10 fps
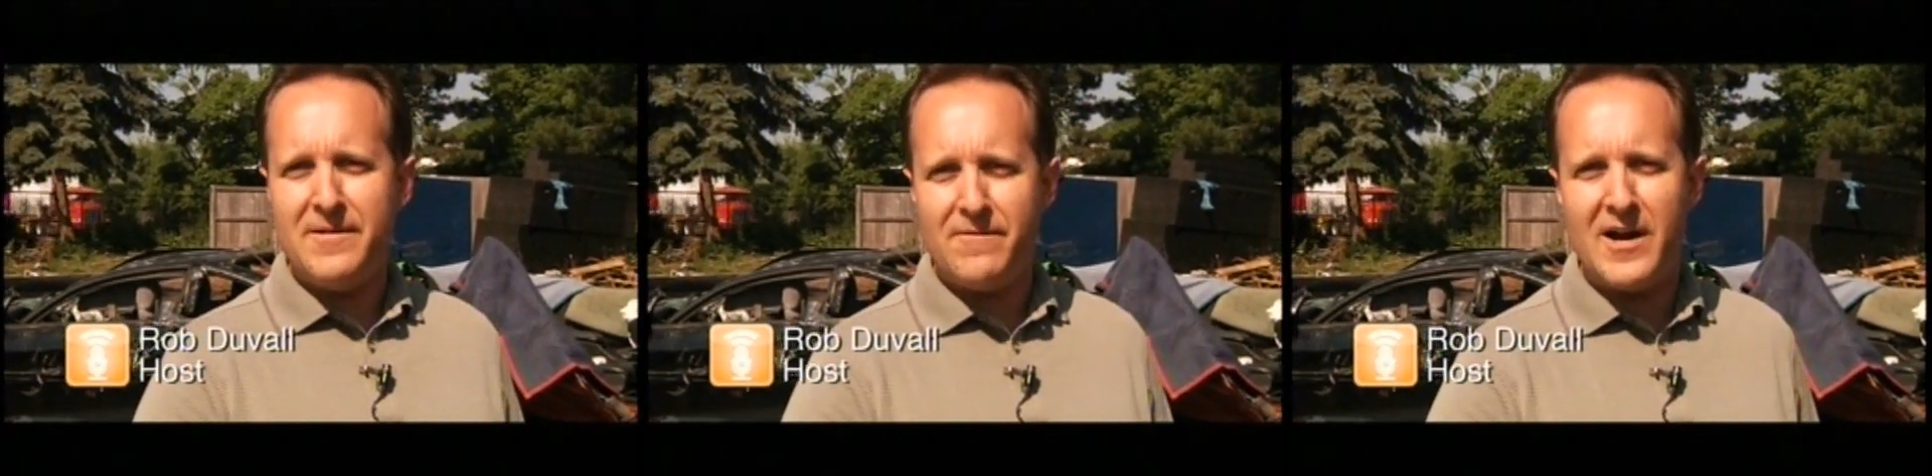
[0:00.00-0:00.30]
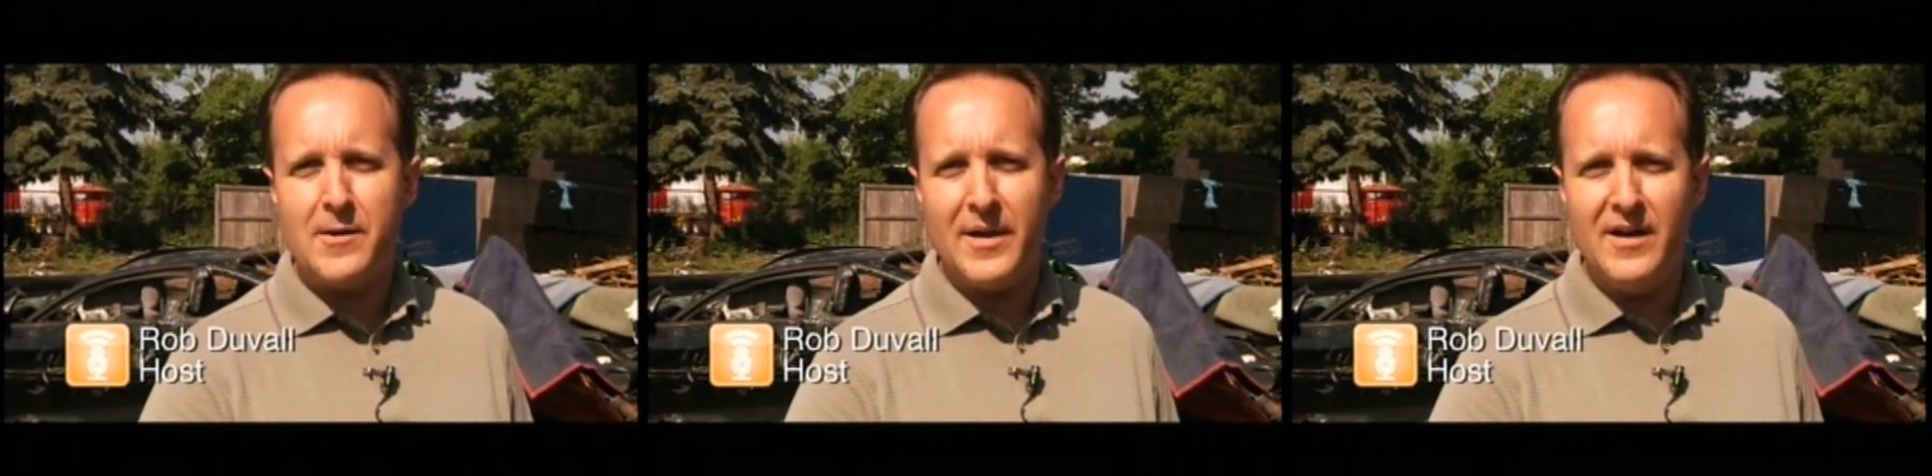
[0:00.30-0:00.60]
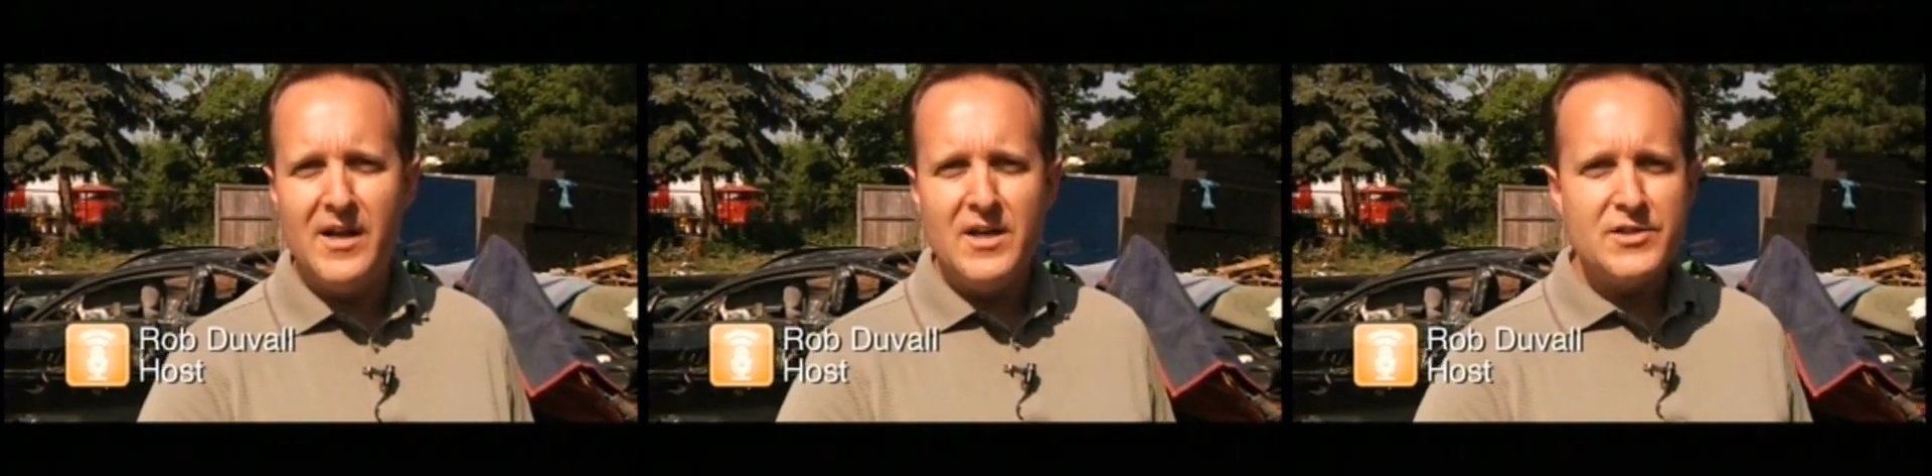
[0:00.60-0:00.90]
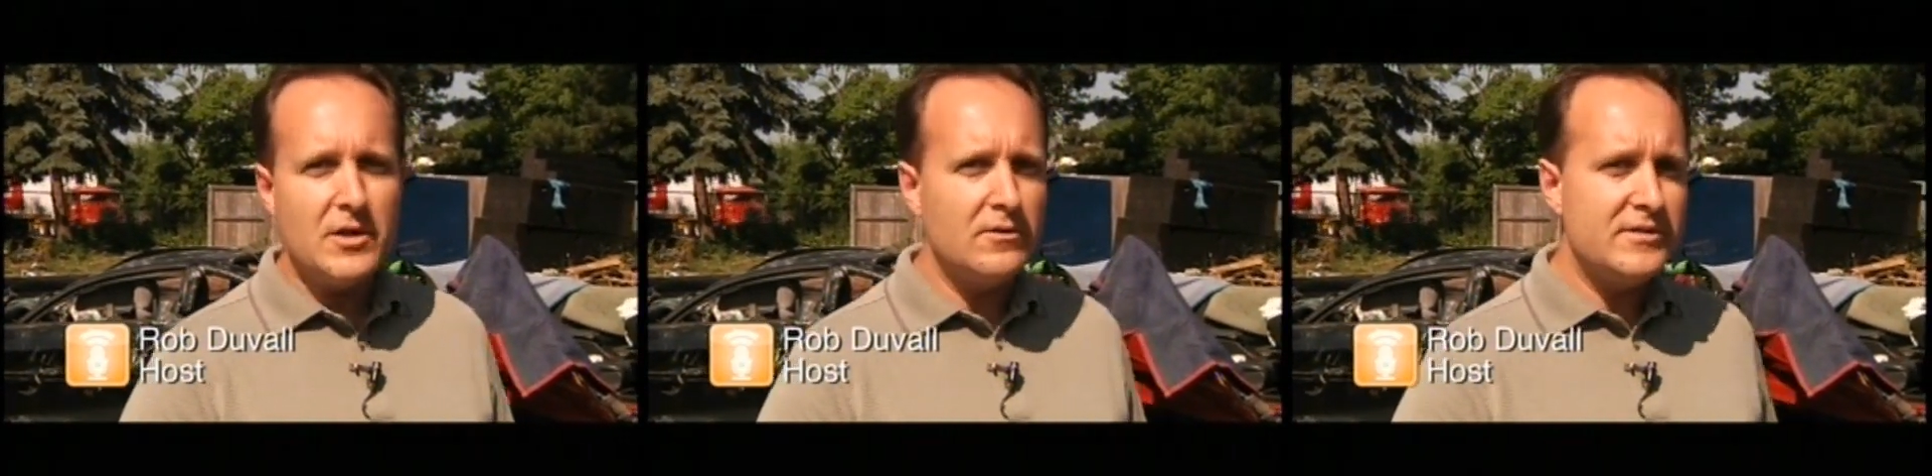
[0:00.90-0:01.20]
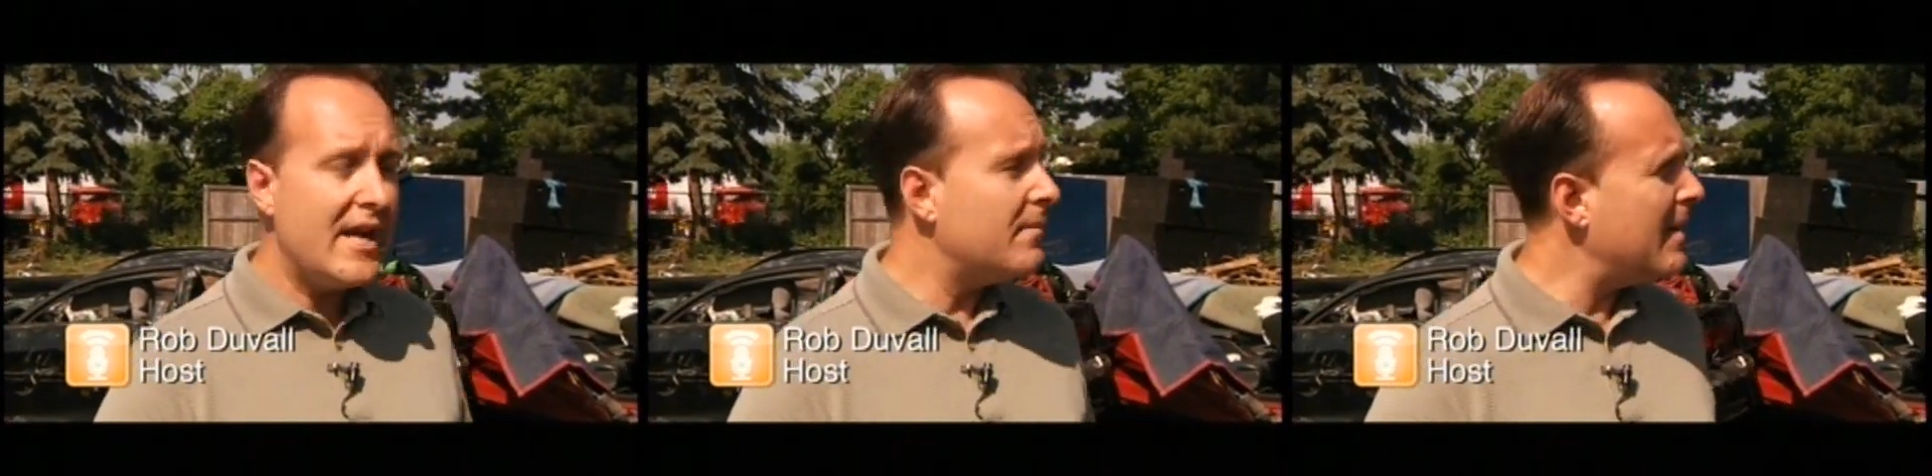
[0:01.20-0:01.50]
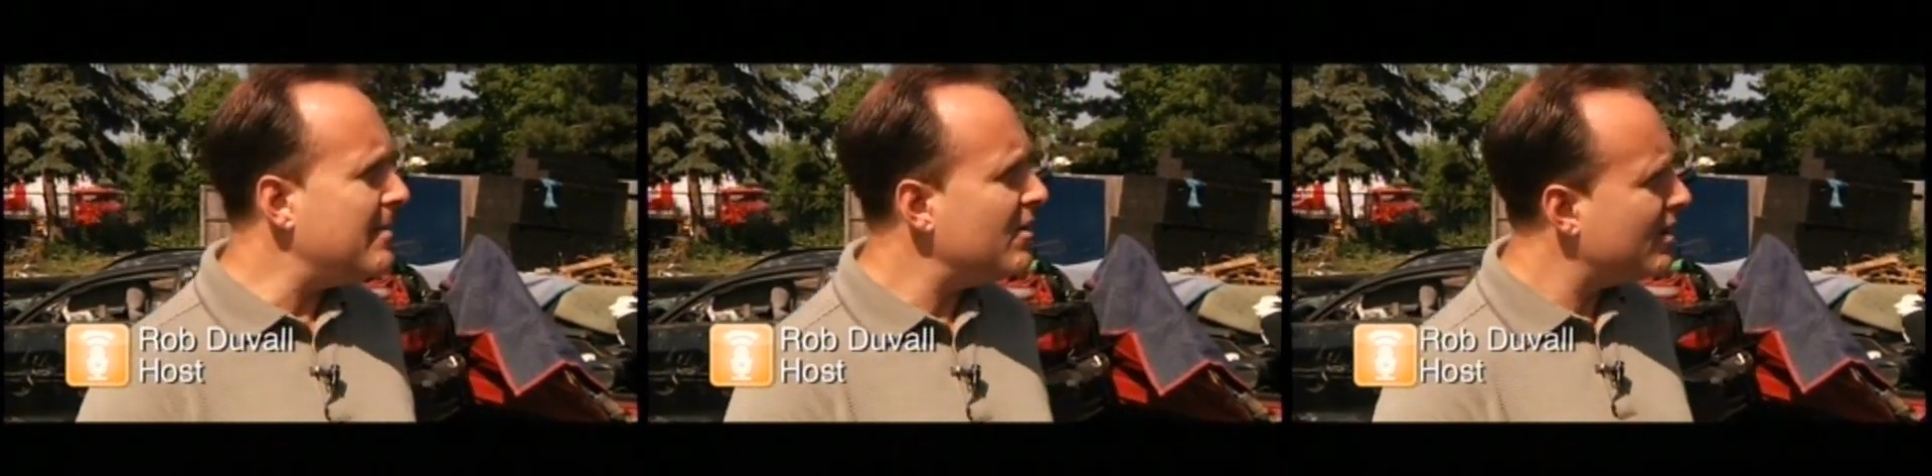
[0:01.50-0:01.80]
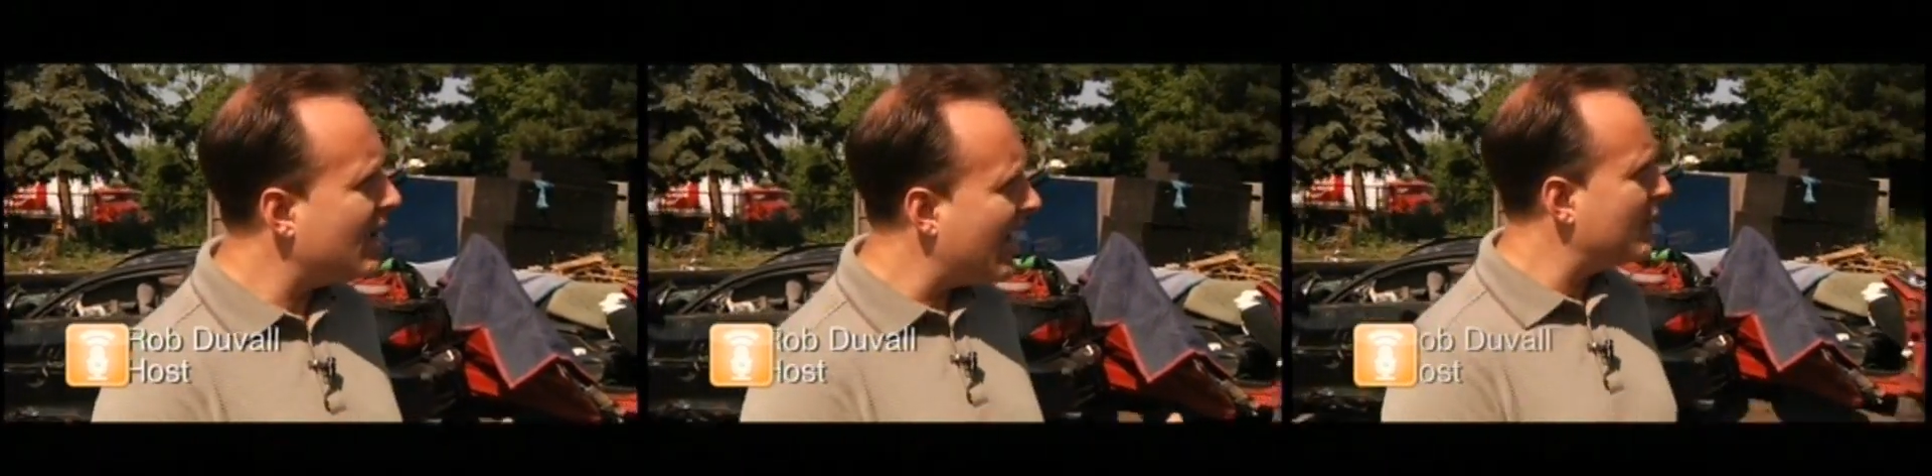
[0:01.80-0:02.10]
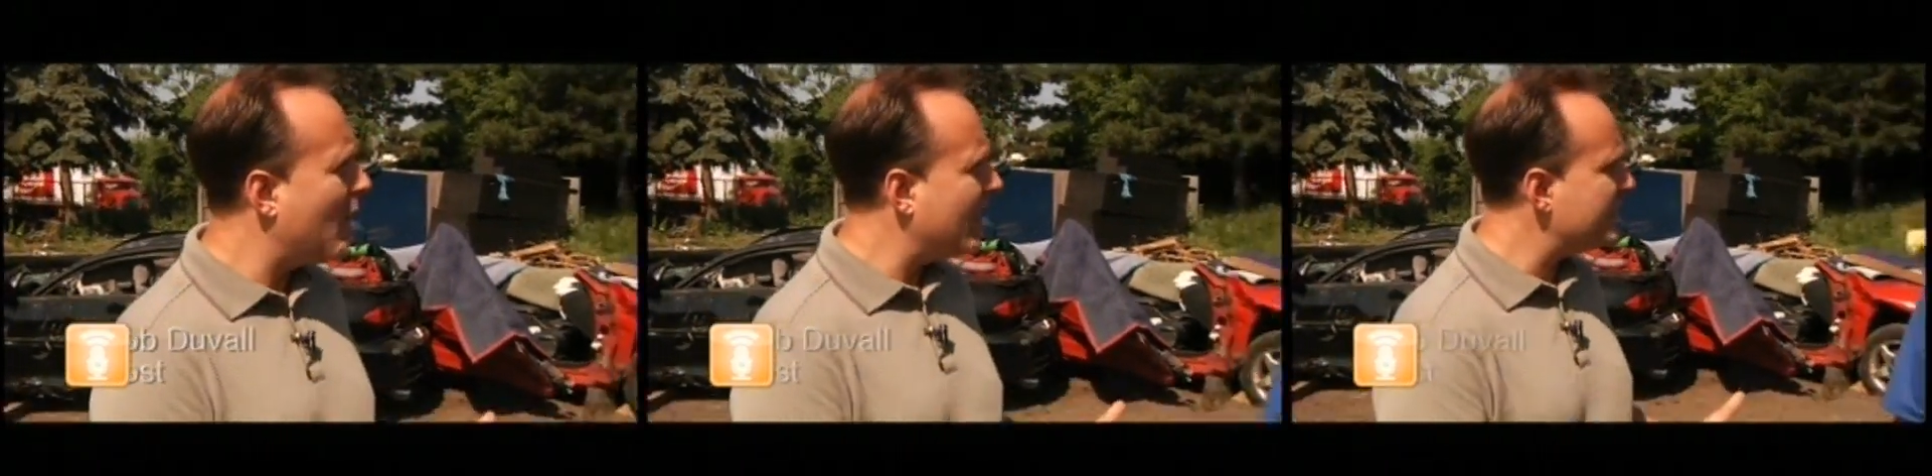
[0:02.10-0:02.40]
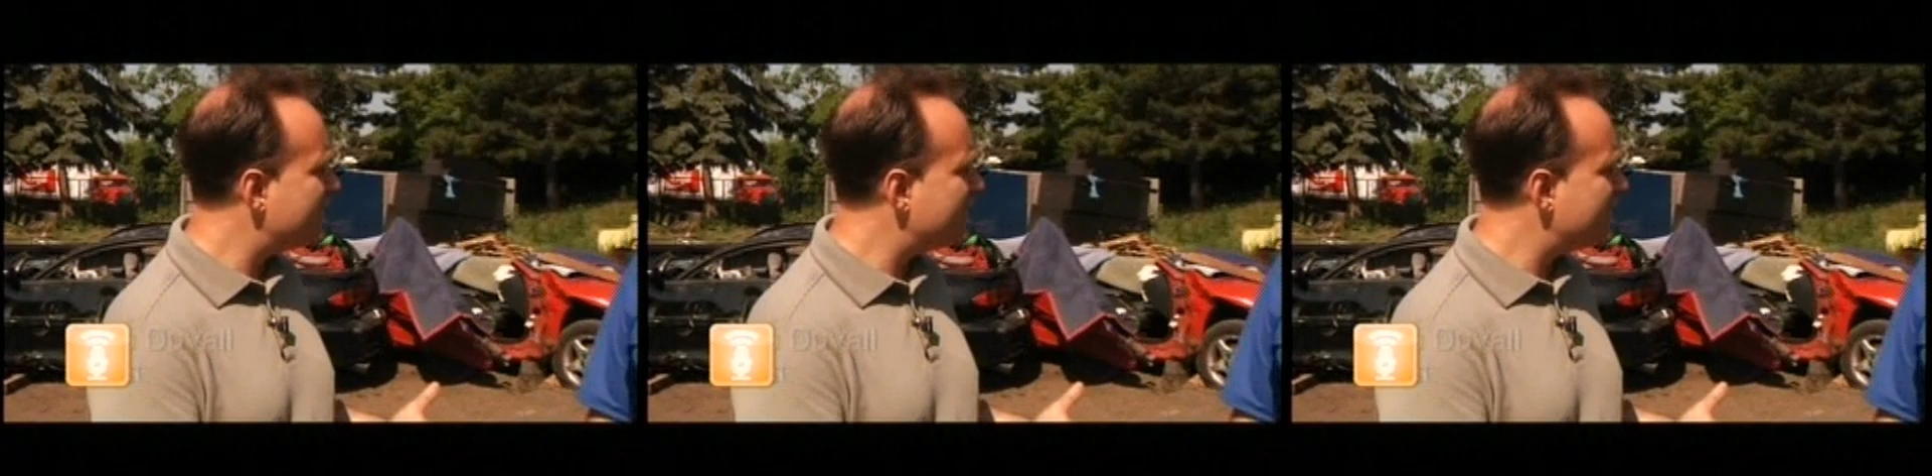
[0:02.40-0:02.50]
environment. So Dan, maybe you could kind of